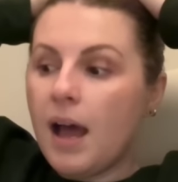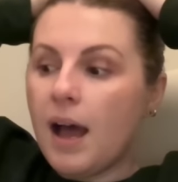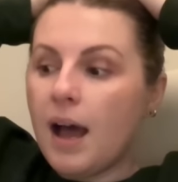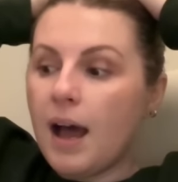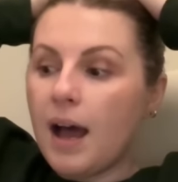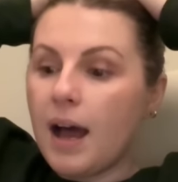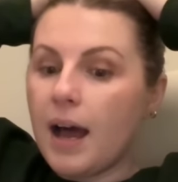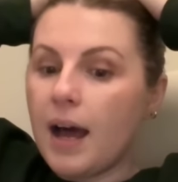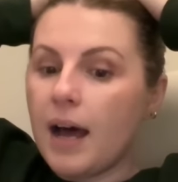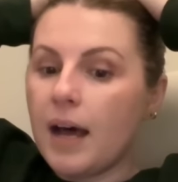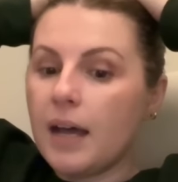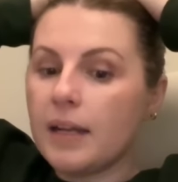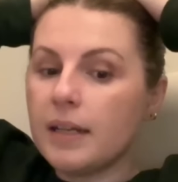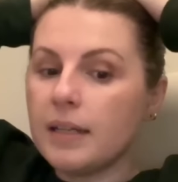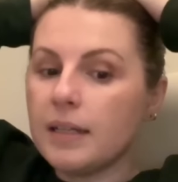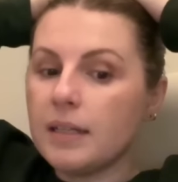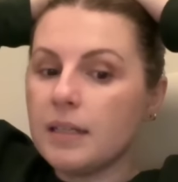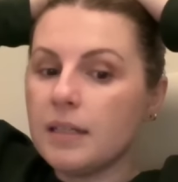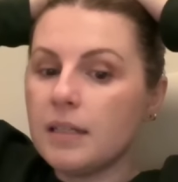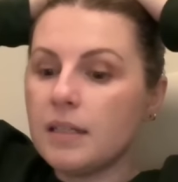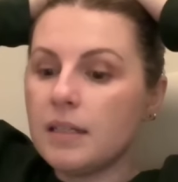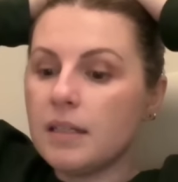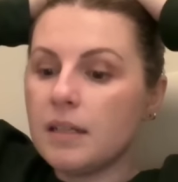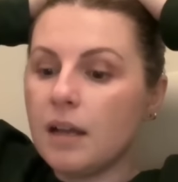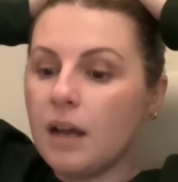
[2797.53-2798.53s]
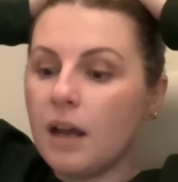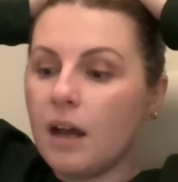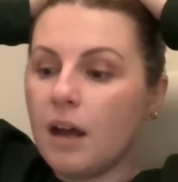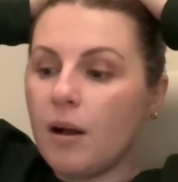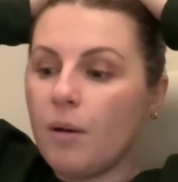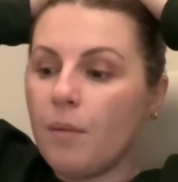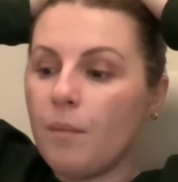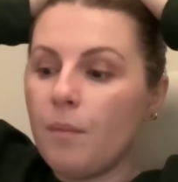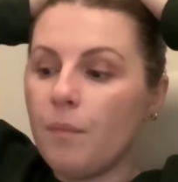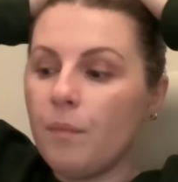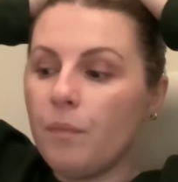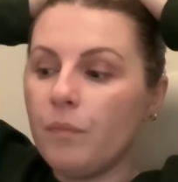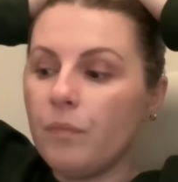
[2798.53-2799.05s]
And
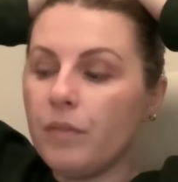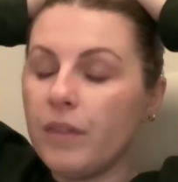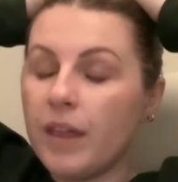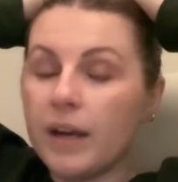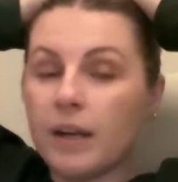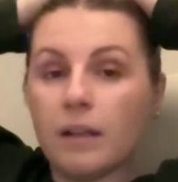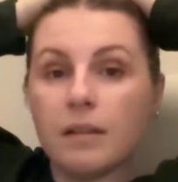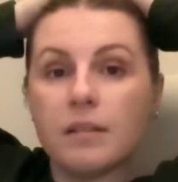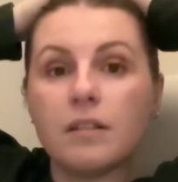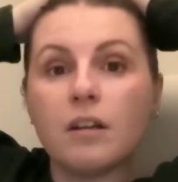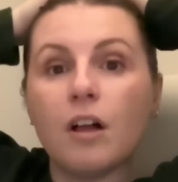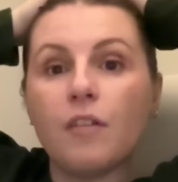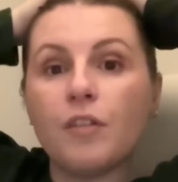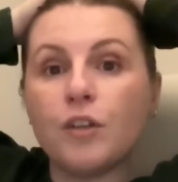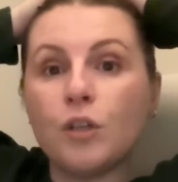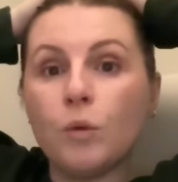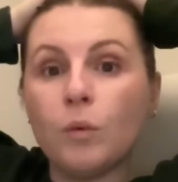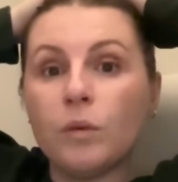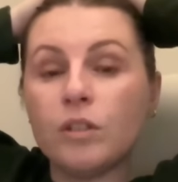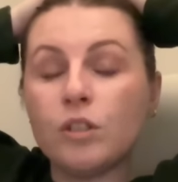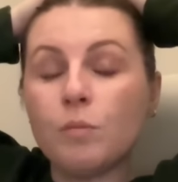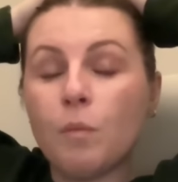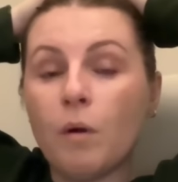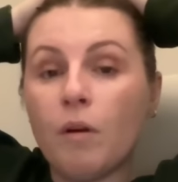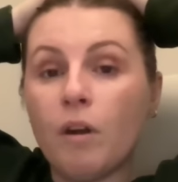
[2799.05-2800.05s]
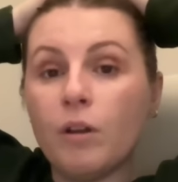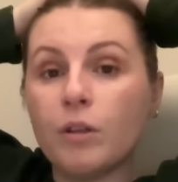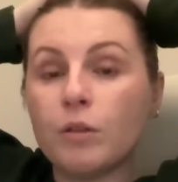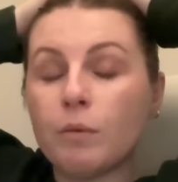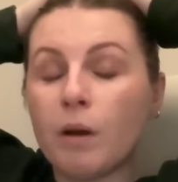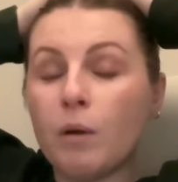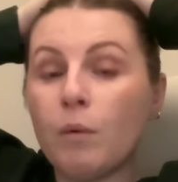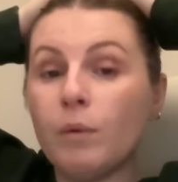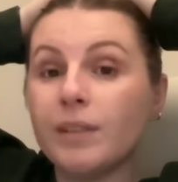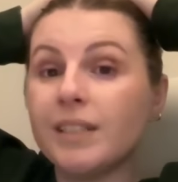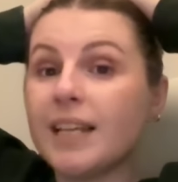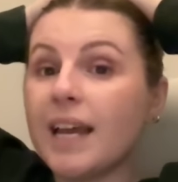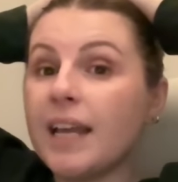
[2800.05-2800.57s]
then I'll start the new one tomorrow. So I
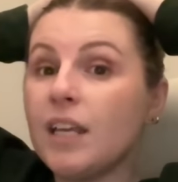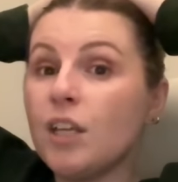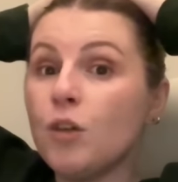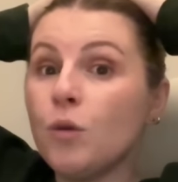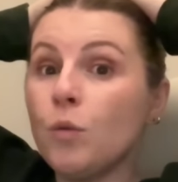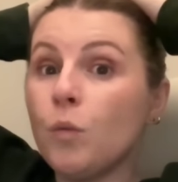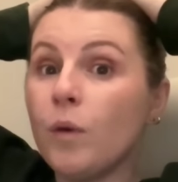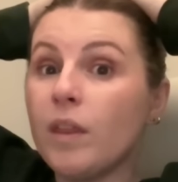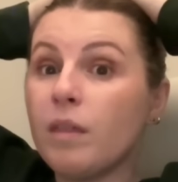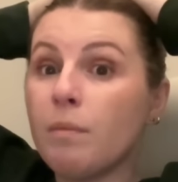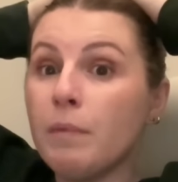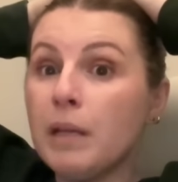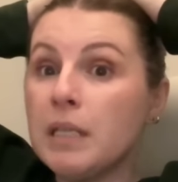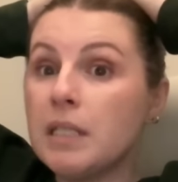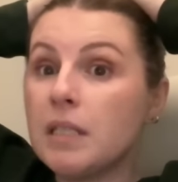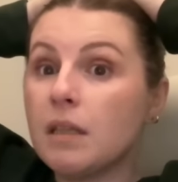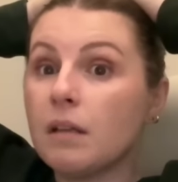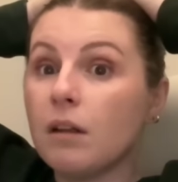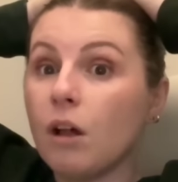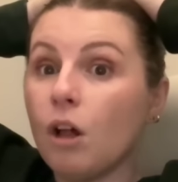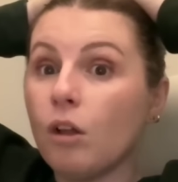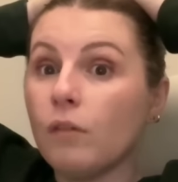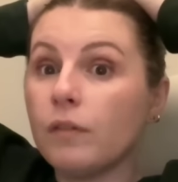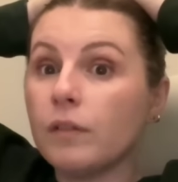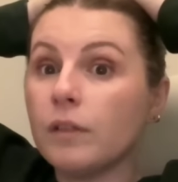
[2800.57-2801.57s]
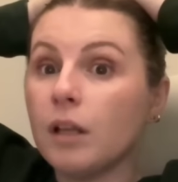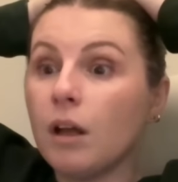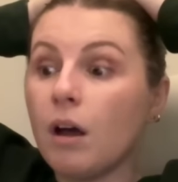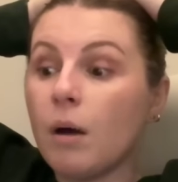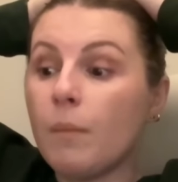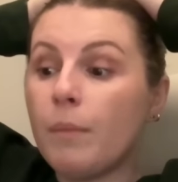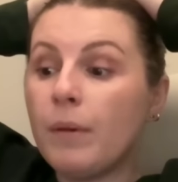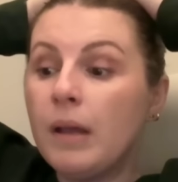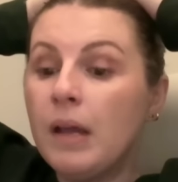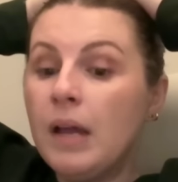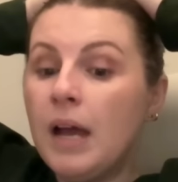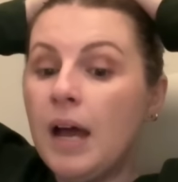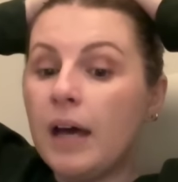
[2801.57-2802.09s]
will take you with me to the golf club
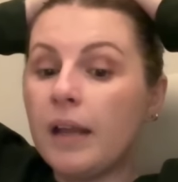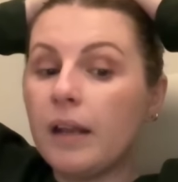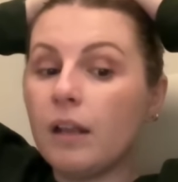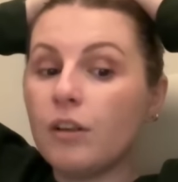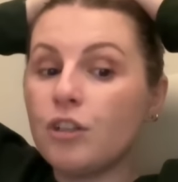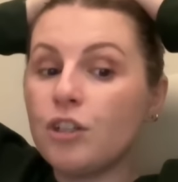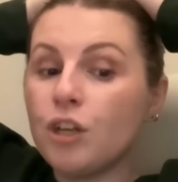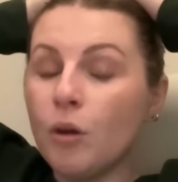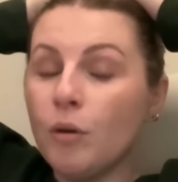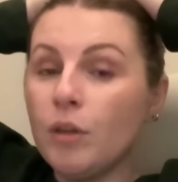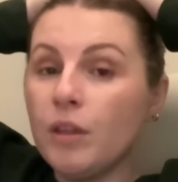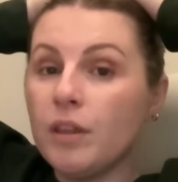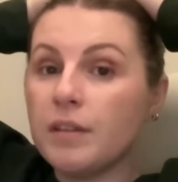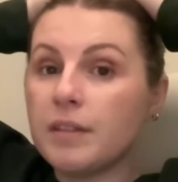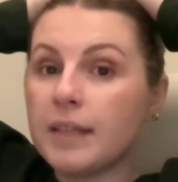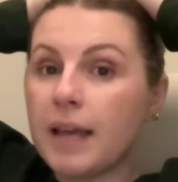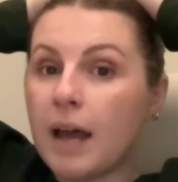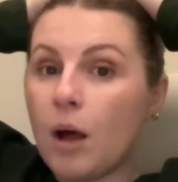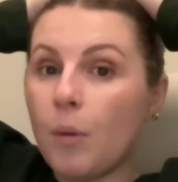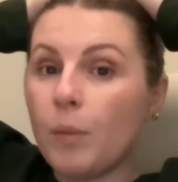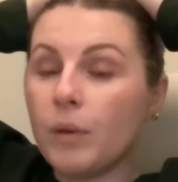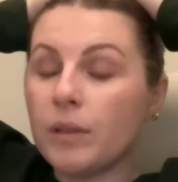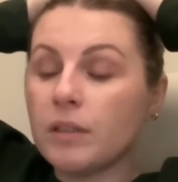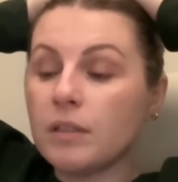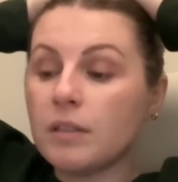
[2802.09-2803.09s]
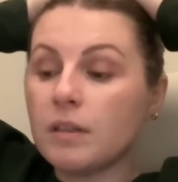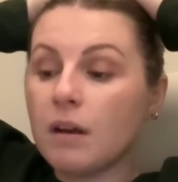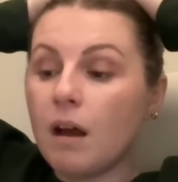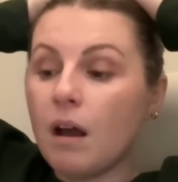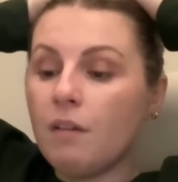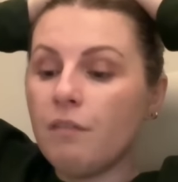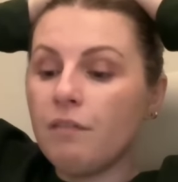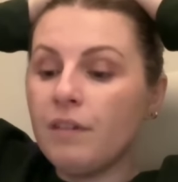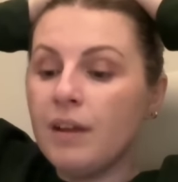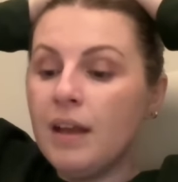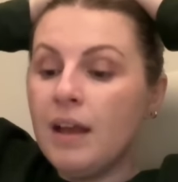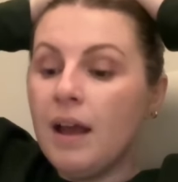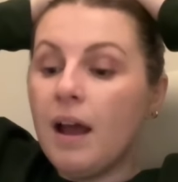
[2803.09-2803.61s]
and I'll show you the setup and
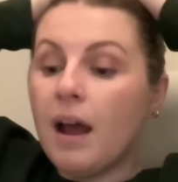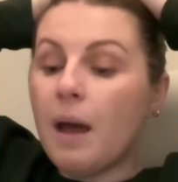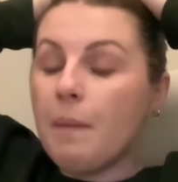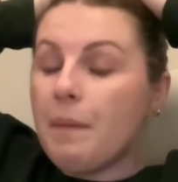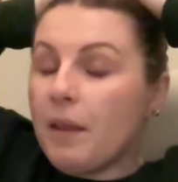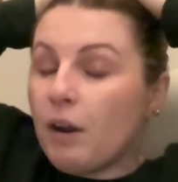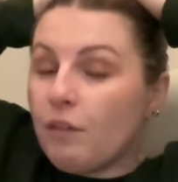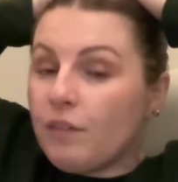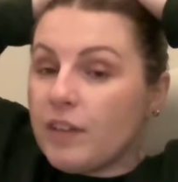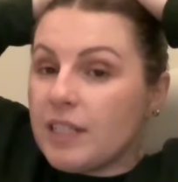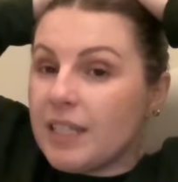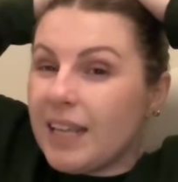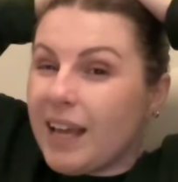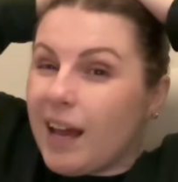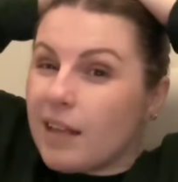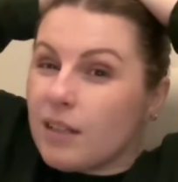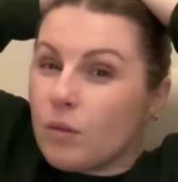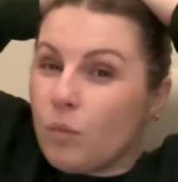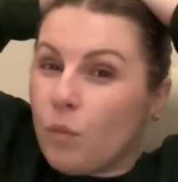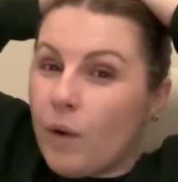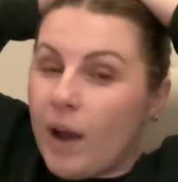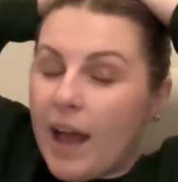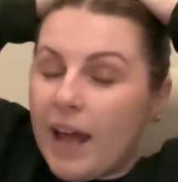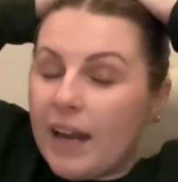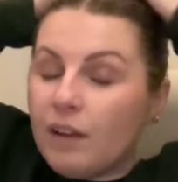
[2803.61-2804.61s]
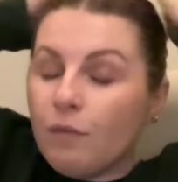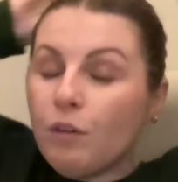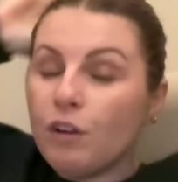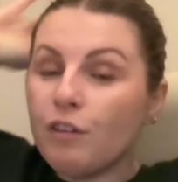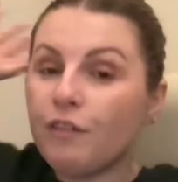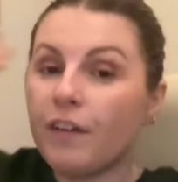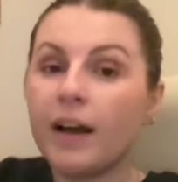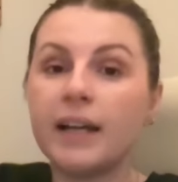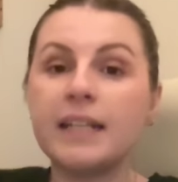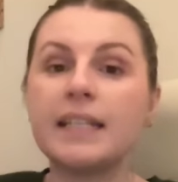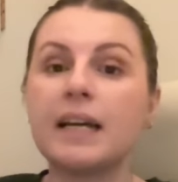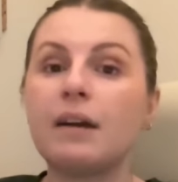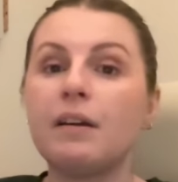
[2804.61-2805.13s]
stuff. And then obviously, as and when, if we
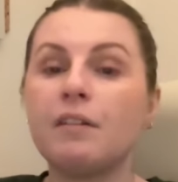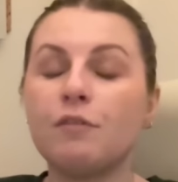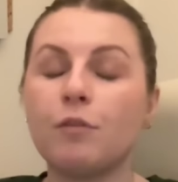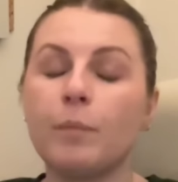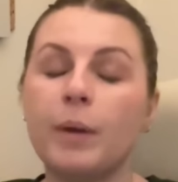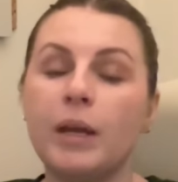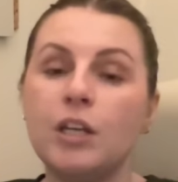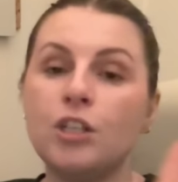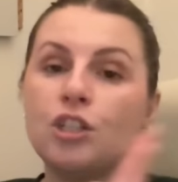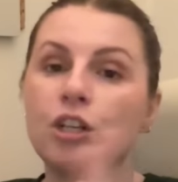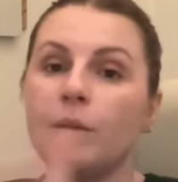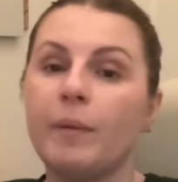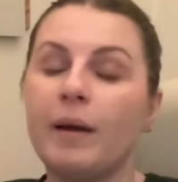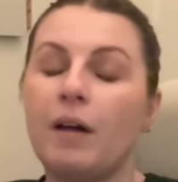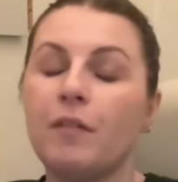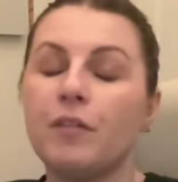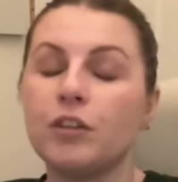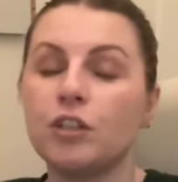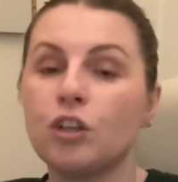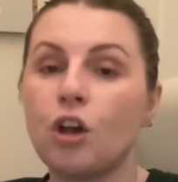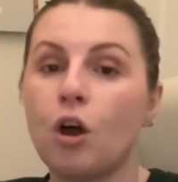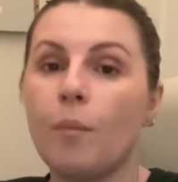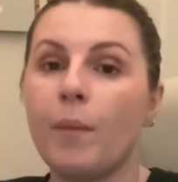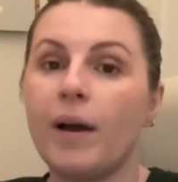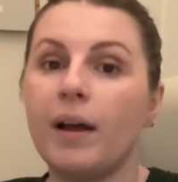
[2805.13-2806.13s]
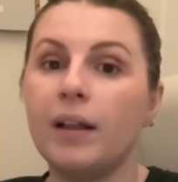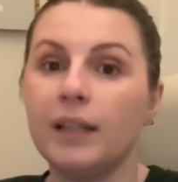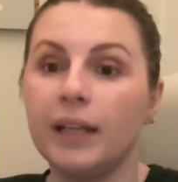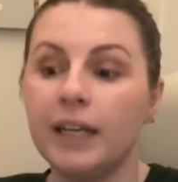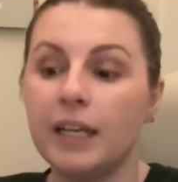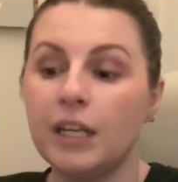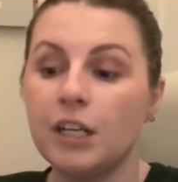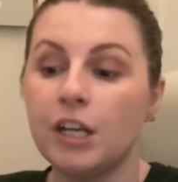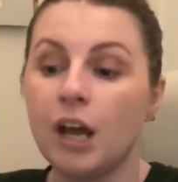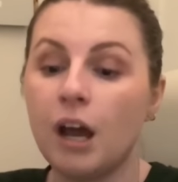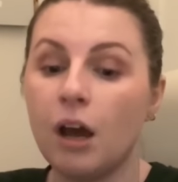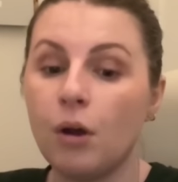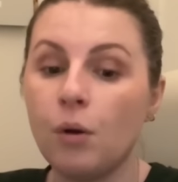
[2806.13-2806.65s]
find out information about the shop, I'll let
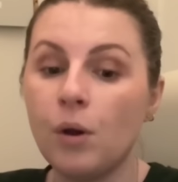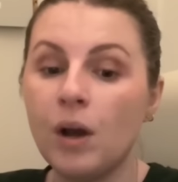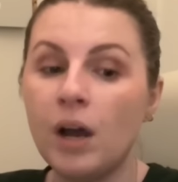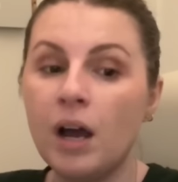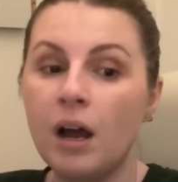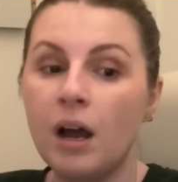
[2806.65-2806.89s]
you know.